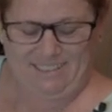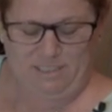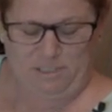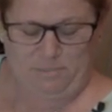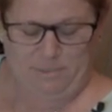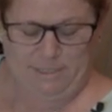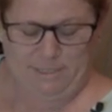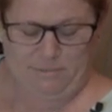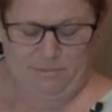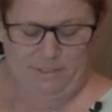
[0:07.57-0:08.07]

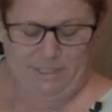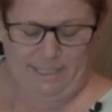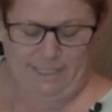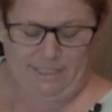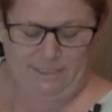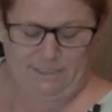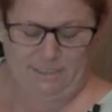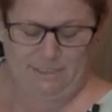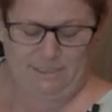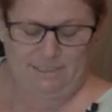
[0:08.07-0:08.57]

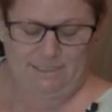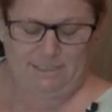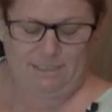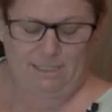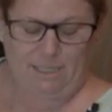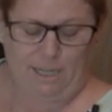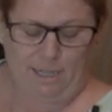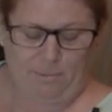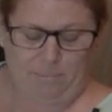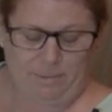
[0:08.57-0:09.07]
Specifications: the
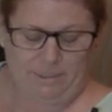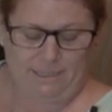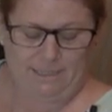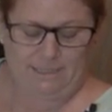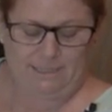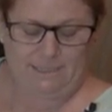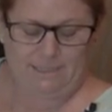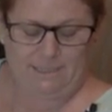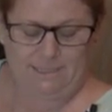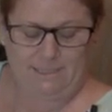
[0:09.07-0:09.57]
top is
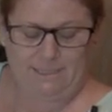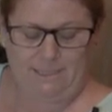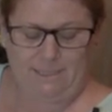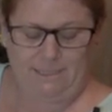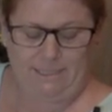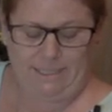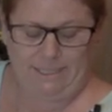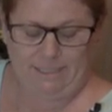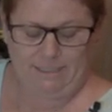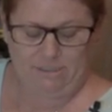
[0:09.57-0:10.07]

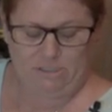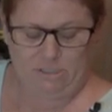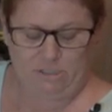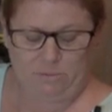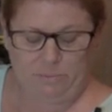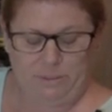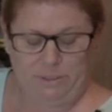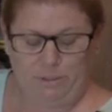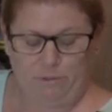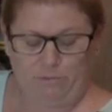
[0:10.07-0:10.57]
16 gauge
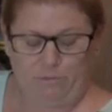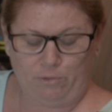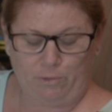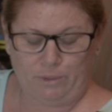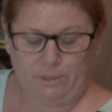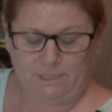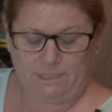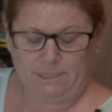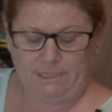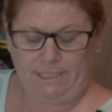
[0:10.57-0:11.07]

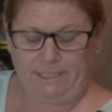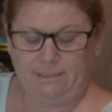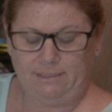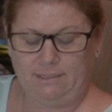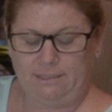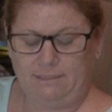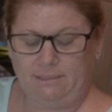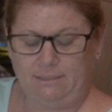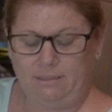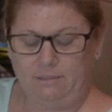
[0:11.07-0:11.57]
304
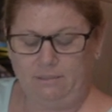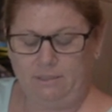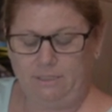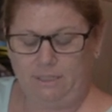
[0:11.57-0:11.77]
stainless steel,